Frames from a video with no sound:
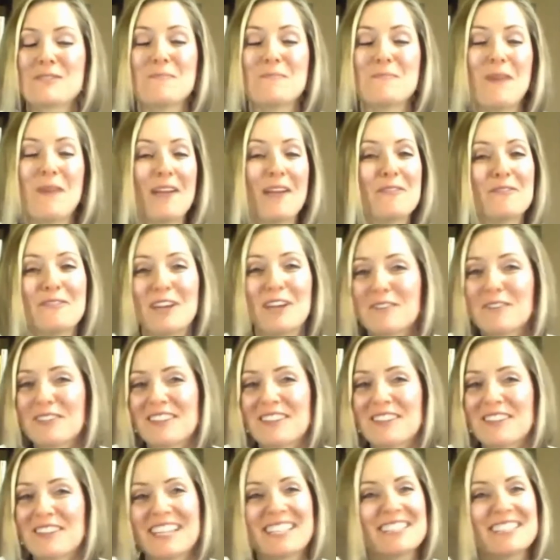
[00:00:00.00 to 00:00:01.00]
my
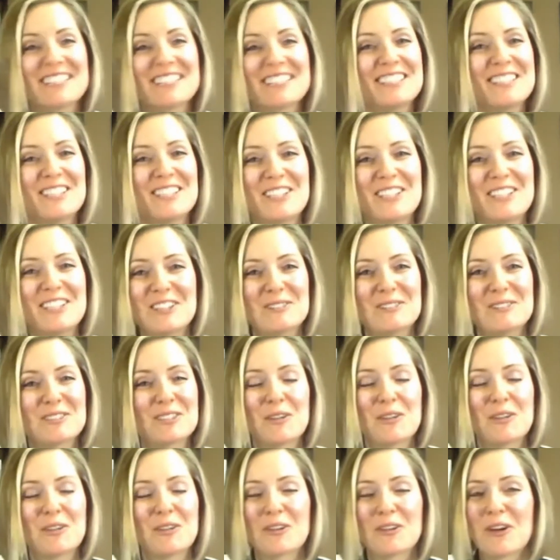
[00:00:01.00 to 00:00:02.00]
favorite thing to do.
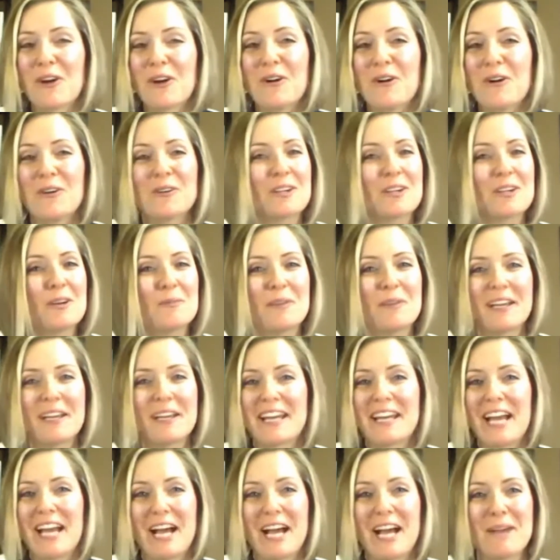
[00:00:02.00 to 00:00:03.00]
So go
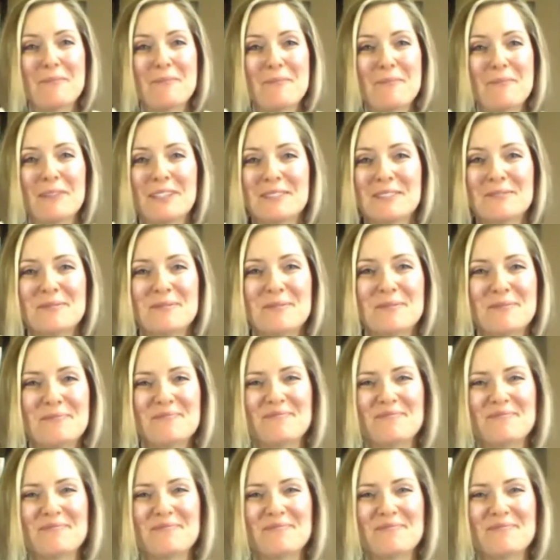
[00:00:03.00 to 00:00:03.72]
make it happen.